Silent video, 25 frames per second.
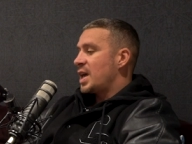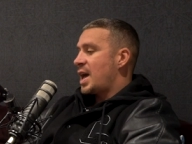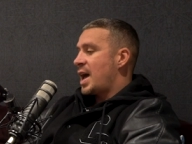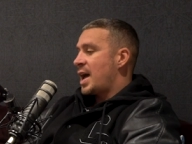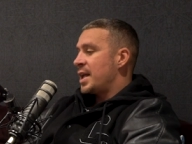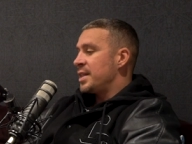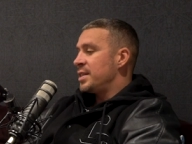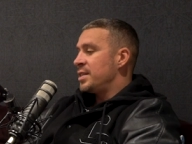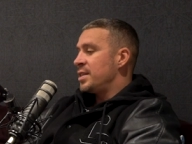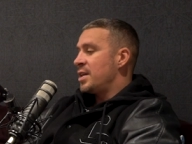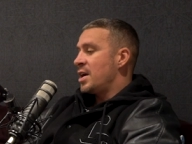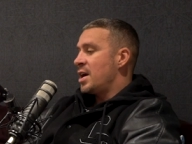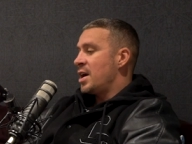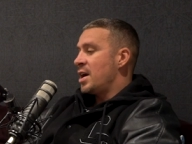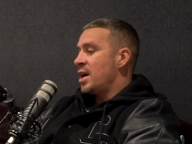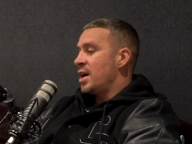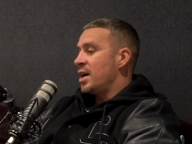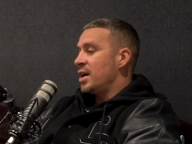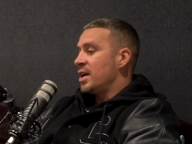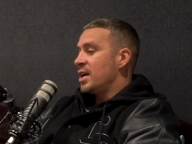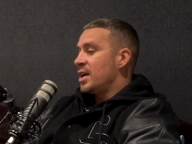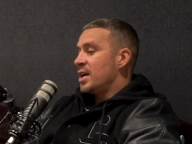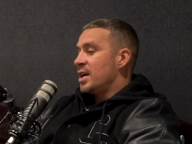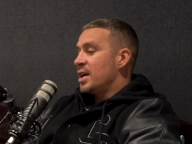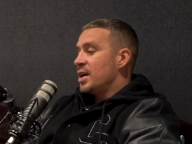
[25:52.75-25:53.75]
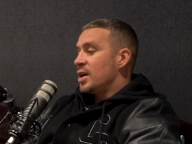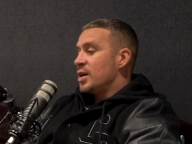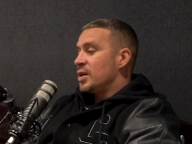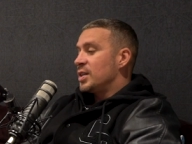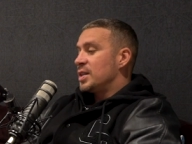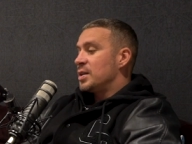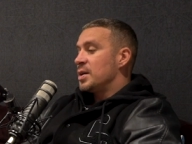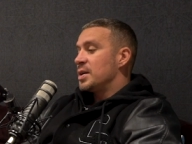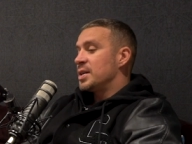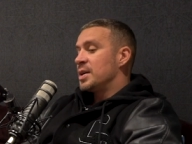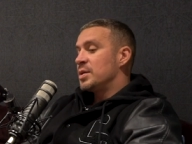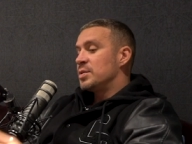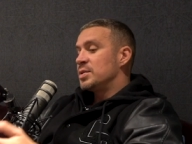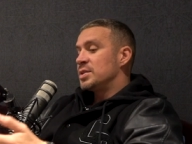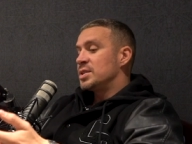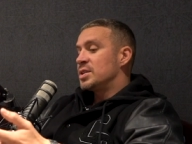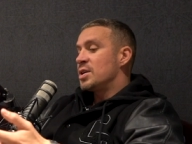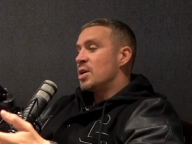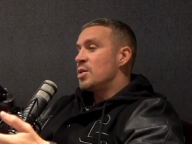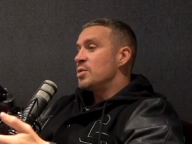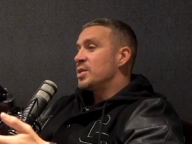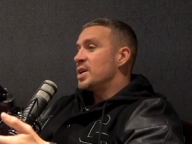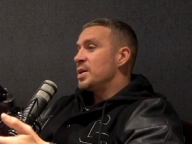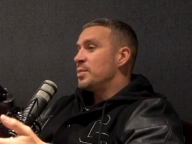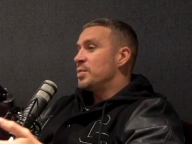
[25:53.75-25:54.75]
And uh, there was a
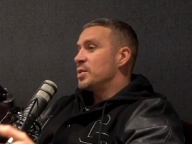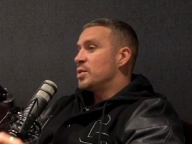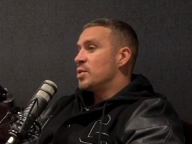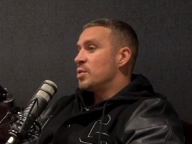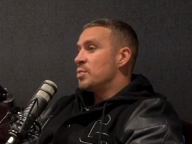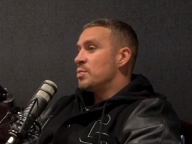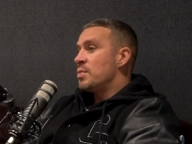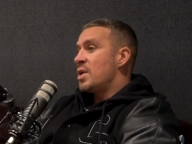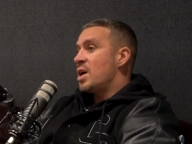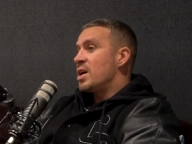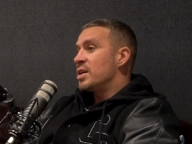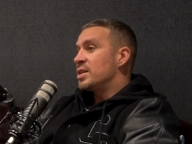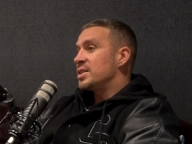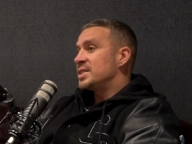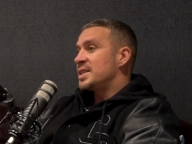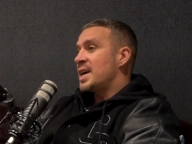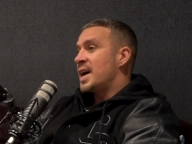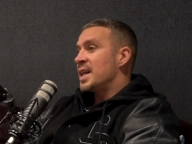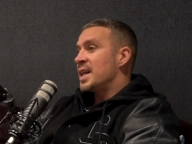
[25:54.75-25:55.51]
goalkeeper called Marcus